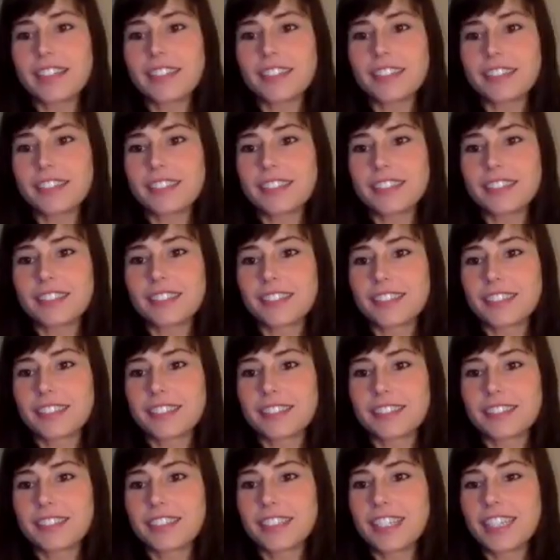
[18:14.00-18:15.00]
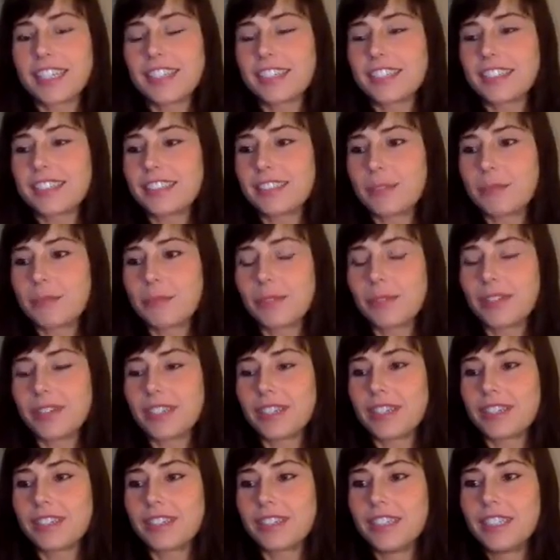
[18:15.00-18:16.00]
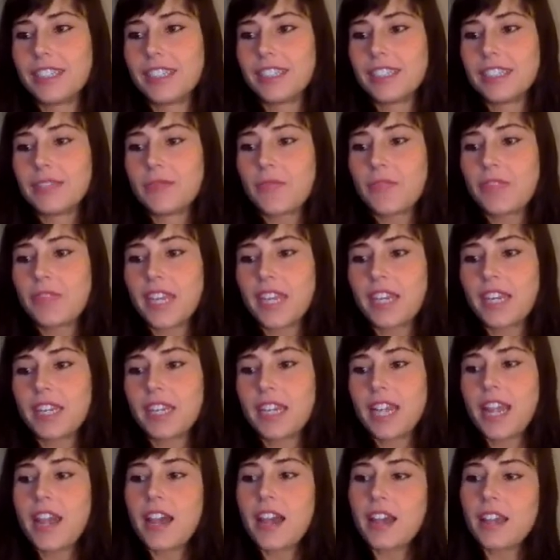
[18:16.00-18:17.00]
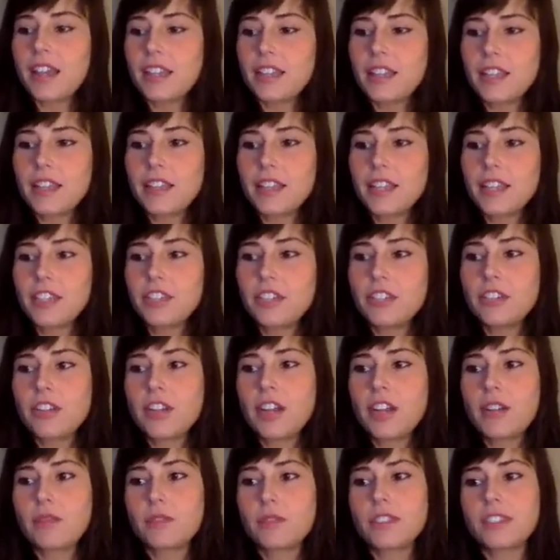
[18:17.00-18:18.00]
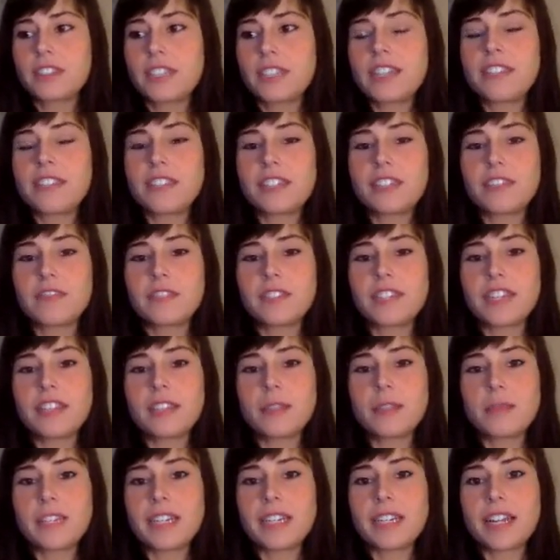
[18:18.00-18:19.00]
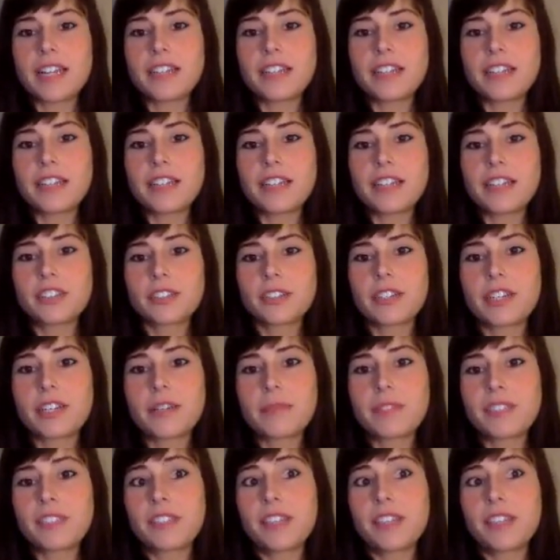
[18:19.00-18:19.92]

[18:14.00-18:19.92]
and clean and simple, and then you're not resenting vanilla bean ice cream.